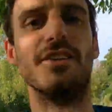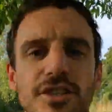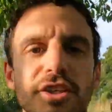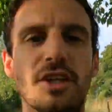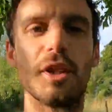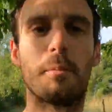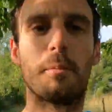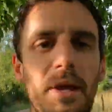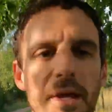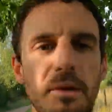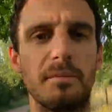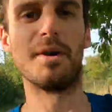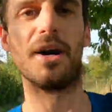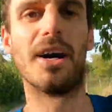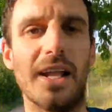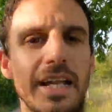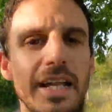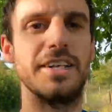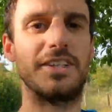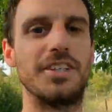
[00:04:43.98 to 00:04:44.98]
to the peak
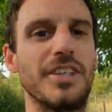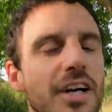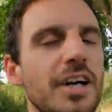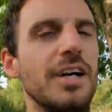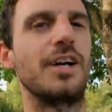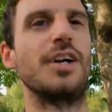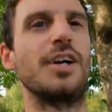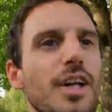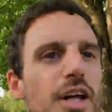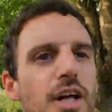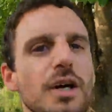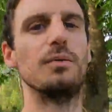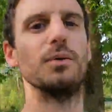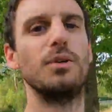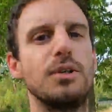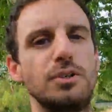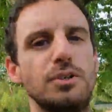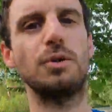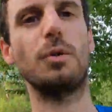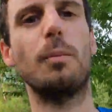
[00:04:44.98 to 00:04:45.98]
mileage,
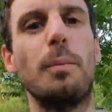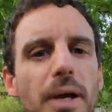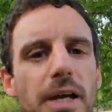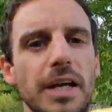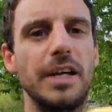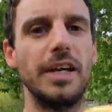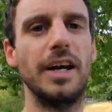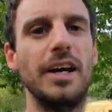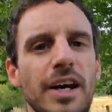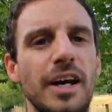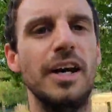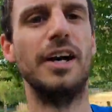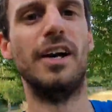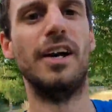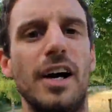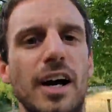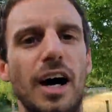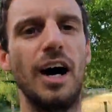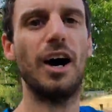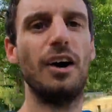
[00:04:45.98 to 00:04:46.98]
which will be
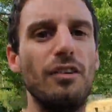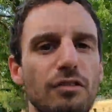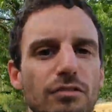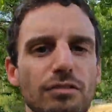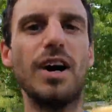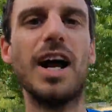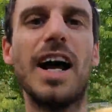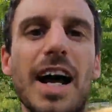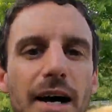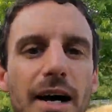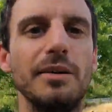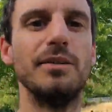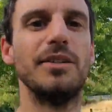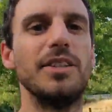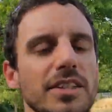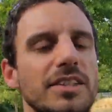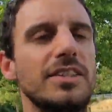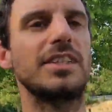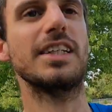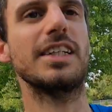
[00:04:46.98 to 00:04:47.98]
around
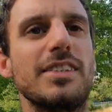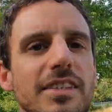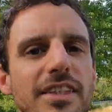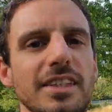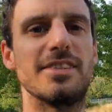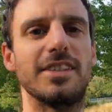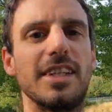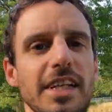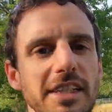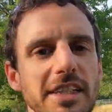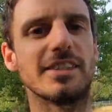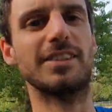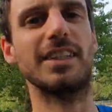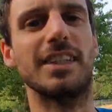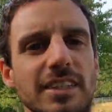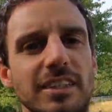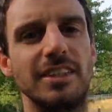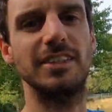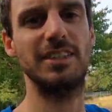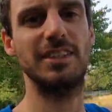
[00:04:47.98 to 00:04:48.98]

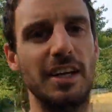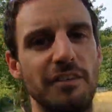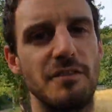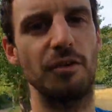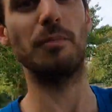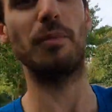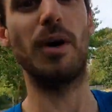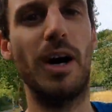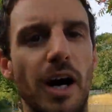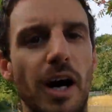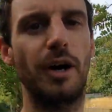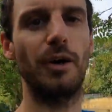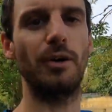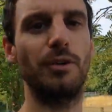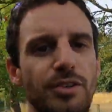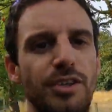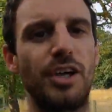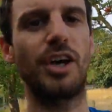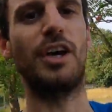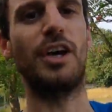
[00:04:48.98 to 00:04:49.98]
66-67 miles.